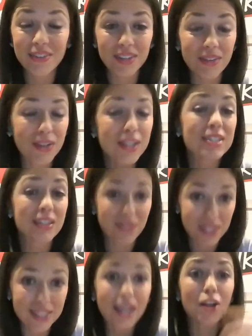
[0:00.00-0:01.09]
if
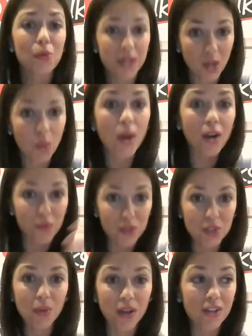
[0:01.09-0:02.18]
he's not already aware of
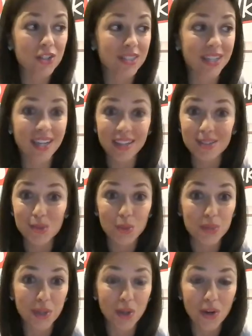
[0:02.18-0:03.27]
what's going on, just say, hey, this is
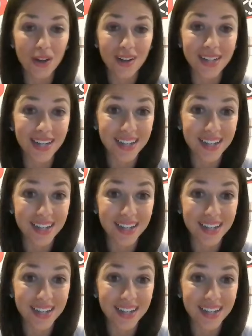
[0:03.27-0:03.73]
what's been going on.